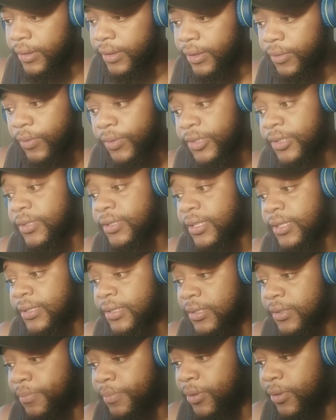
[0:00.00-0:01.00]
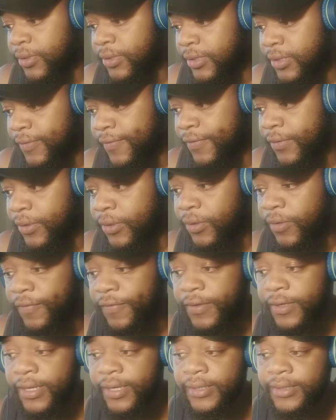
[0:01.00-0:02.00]
was tested positive for
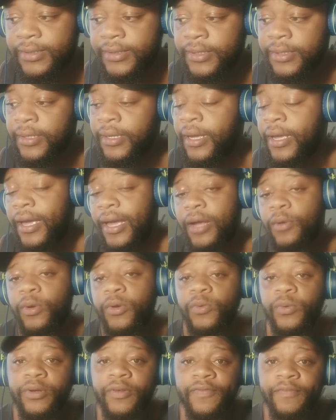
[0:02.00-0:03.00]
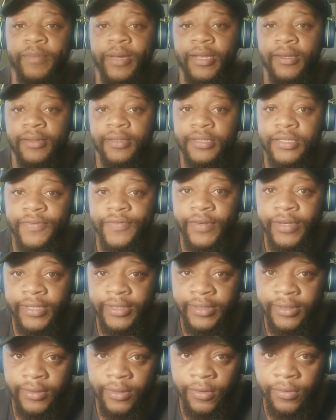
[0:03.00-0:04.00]
COVID-19. And what would have made this
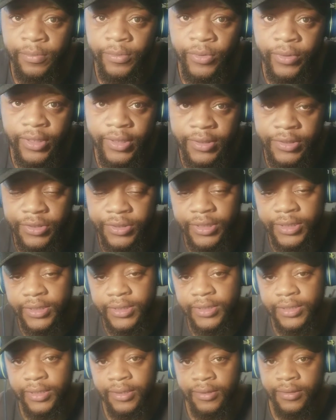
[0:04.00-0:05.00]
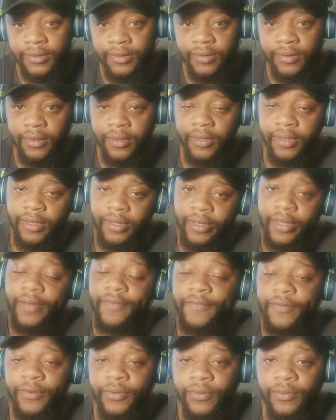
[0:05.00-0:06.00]
fight a lot more interesting
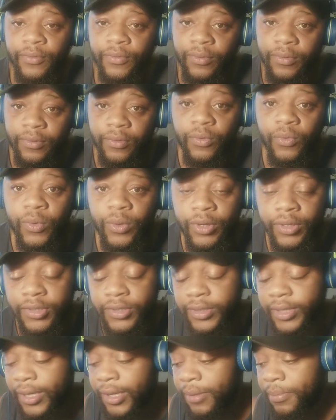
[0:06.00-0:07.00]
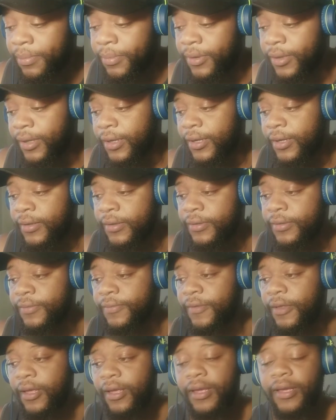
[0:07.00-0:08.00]
if it were to happen, yeah,
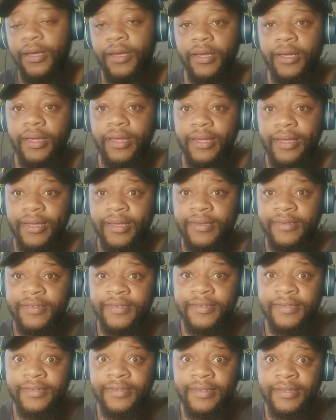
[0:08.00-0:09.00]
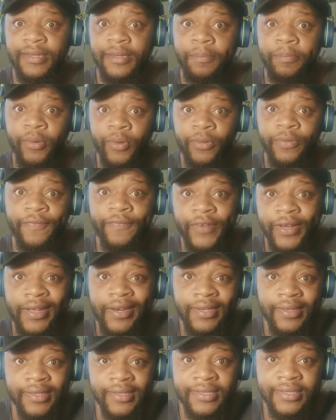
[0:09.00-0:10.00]
is they both fight
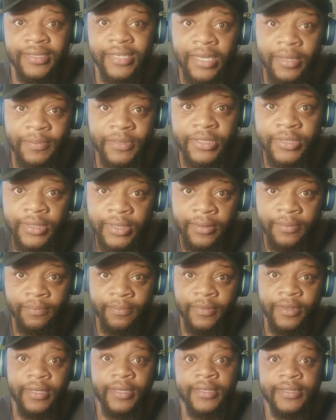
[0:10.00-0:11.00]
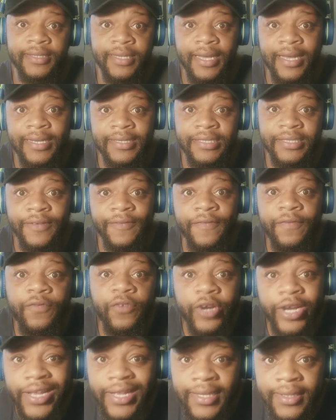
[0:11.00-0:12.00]
in the same gym. These guys are
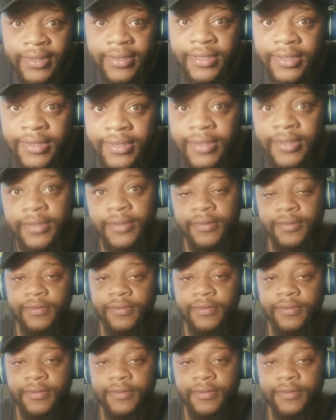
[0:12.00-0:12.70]
friends.